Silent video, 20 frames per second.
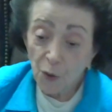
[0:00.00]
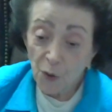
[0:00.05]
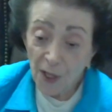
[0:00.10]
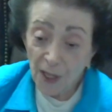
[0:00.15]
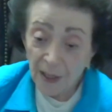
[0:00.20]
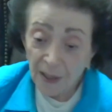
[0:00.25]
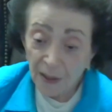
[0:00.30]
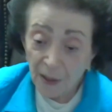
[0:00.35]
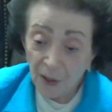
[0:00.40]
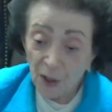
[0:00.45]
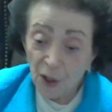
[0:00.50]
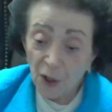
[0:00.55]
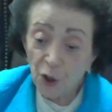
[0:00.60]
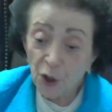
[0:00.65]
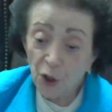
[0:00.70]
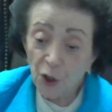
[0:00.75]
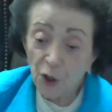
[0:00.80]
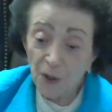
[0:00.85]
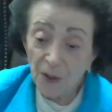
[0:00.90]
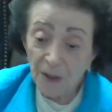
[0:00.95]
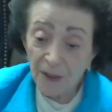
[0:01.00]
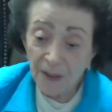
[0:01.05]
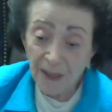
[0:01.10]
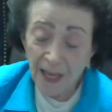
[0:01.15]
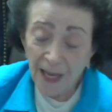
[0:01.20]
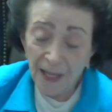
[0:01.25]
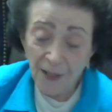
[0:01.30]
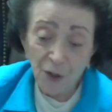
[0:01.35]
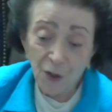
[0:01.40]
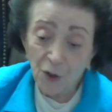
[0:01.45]
their clinicians,
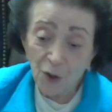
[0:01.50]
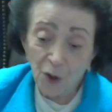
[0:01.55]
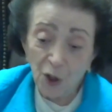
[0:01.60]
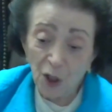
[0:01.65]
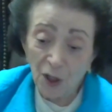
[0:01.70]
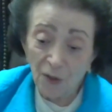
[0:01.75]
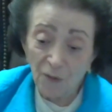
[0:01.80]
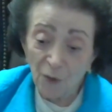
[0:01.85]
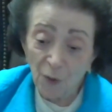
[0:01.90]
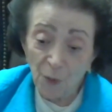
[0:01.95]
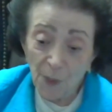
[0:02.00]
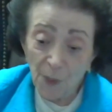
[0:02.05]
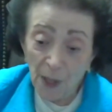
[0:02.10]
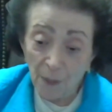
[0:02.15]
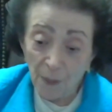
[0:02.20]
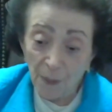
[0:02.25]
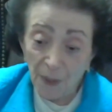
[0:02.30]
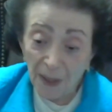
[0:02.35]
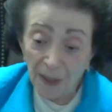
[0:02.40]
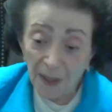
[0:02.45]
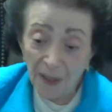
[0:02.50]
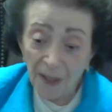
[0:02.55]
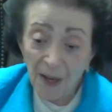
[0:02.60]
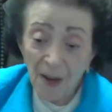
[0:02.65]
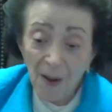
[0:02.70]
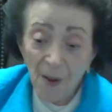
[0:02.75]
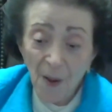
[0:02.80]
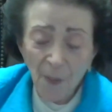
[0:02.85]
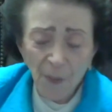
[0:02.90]
and to the general public.